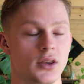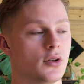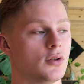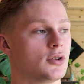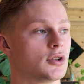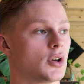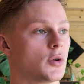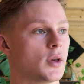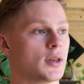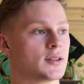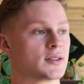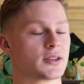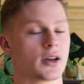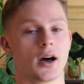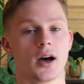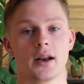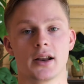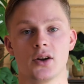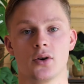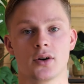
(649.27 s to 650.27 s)
You can do it
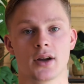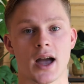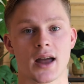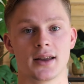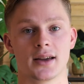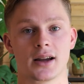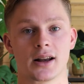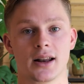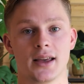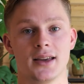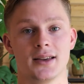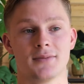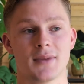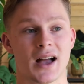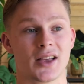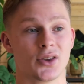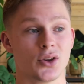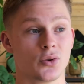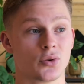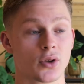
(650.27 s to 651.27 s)
entirely organically
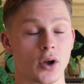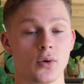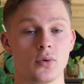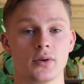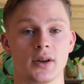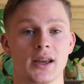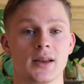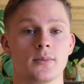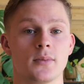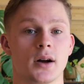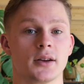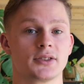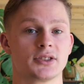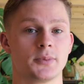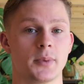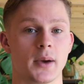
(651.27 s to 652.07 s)
and you don't need much